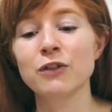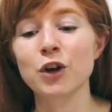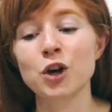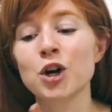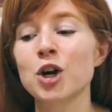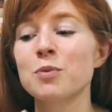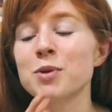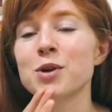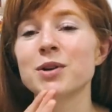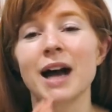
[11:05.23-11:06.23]
of curb
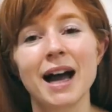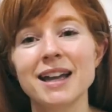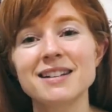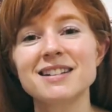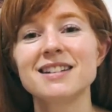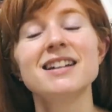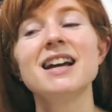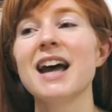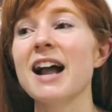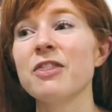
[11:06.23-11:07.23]
your diet
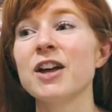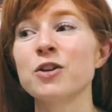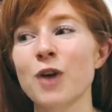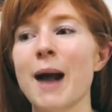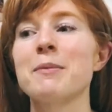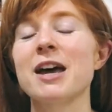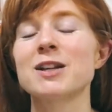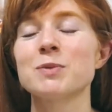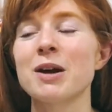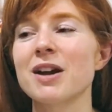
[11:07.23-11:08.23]
and then grab that
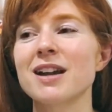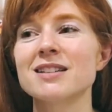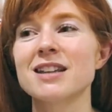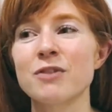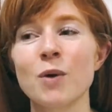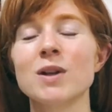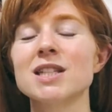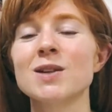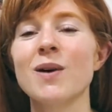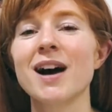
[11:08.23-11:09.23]
asparagus every once
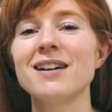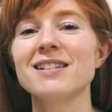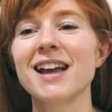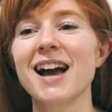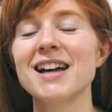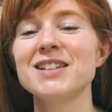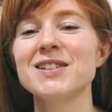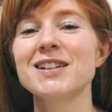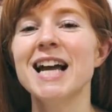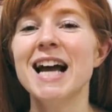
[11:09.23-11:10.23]
in a while like I do,